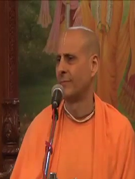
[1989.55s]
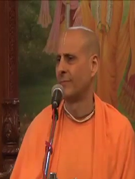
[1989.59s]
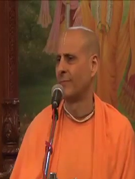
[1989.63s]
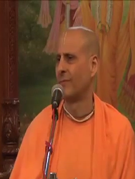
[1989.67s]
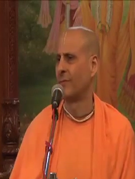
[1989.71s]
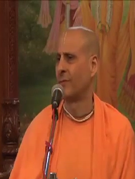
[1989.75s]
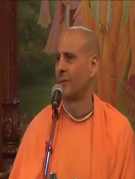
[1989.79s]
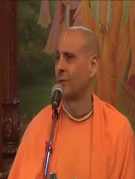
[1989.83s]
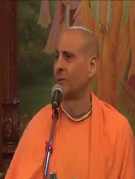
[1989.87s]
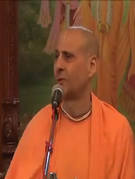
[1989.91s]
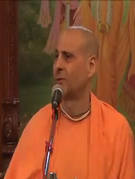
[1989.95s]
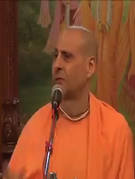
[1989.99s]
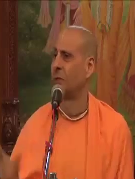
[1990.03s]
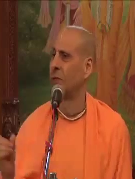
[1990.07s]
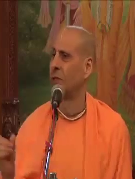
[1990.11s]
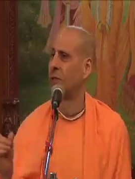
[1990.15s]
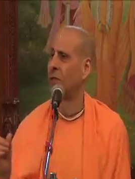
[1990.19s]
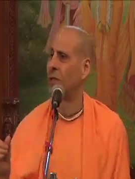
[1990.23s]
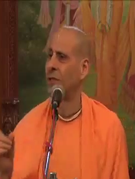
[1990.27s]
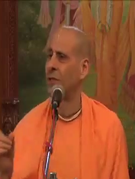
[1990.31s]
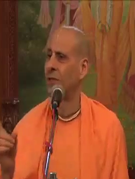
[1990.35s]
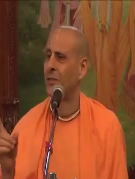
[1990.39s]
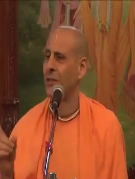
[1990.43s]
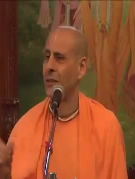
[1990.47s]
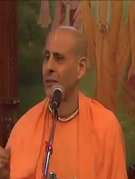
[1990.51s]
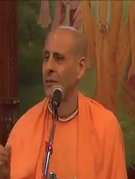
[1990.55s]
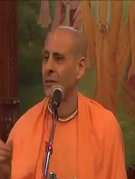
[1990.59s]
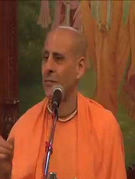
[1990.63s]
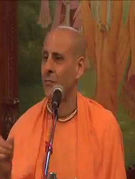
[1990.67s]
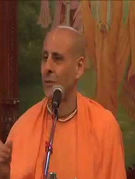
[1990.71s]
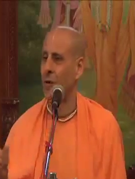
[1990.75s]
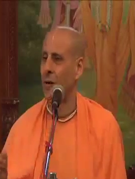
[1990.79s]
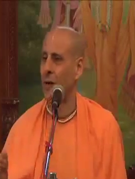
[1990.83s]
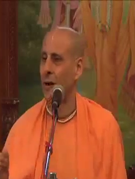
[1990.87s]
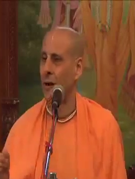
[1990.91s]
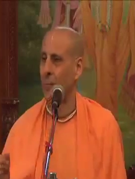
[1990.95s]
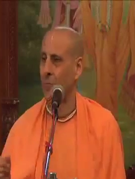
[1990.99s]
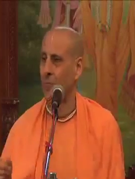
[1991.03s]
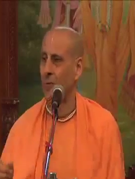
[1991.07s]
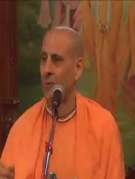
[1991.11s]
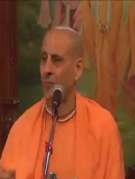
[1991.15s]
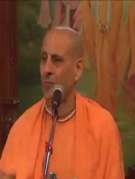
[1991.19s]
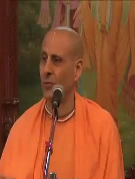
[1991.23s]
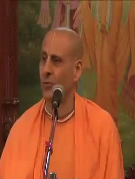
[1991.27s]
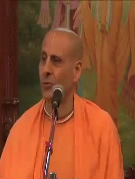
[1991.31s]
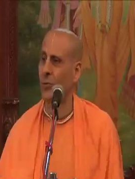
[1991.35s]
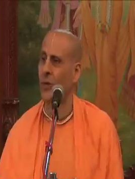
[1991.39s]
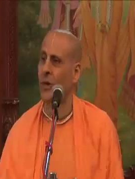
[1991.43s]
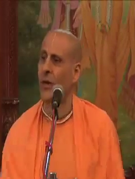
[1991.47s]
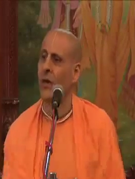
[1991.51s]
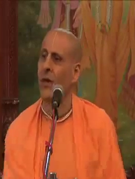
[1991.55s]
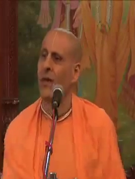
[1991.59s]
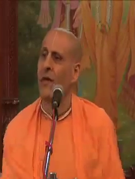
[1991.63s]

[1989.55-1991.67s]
For Sri Chaitanya Mahaprabhu,